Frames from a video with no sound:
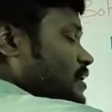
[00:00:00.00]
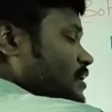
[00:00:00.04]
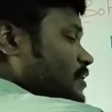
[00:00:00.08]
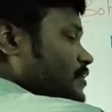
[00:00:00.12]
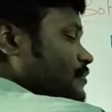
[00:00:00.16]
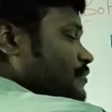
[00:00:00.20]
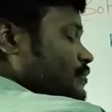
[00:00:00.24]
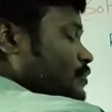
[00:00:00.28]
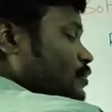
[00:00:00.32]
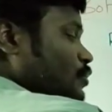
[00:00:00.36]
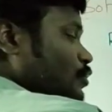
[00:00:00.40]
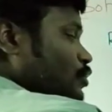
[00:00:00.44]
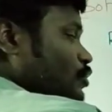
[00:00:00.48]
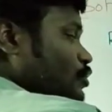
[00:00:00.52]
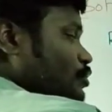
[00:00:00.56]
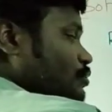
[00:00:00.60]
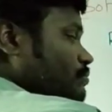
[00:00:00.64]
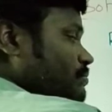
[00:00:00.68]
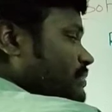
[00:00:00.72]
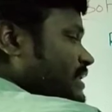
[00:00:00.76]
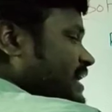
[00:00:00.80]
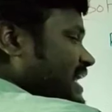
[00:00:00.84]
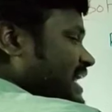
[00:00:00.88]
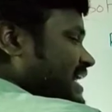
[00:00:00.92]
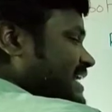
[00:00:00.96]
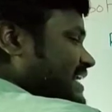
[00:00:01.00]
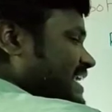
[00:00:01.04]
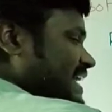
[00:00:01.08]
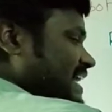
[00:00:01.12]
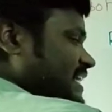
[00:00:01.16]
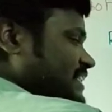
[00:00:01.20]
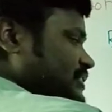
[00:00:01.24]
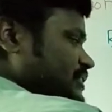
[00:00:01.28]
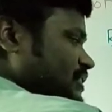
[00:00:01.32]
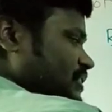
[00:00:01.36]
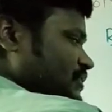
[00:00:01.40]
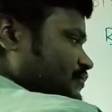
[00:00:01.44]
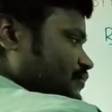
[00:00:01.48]
Coulombic
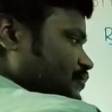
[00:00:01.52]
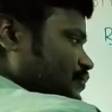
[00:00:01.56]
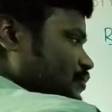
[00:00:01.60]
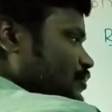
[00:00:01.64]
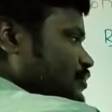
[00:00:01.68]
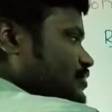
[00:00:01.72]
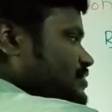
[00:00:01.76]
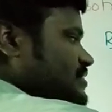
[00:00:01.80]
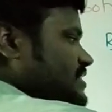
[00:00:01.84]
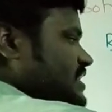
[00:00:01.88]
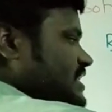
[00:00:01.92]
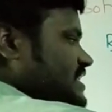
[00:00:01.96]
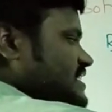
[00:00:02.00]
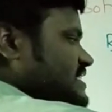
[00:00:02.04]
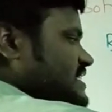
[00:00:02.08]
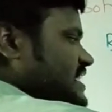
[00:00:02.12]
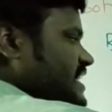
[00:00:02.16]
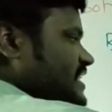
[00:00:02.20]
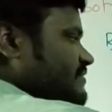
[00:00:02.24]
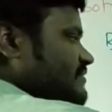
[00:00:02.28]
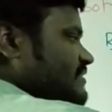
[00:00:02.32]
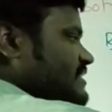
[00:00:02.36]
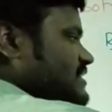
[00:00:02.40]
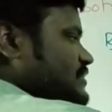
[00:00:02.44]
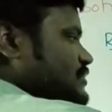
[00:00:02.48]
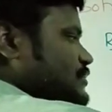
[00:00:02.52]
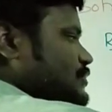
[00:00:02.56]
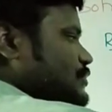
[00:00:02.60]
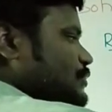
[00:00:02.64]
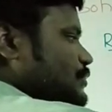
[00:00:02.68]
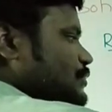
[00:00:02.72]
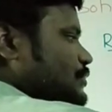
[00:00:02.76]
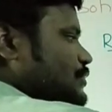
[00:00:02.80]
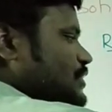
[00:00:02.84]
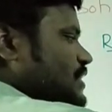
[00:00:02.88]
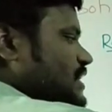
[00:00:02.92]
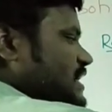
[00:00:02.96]
attraction force is equals to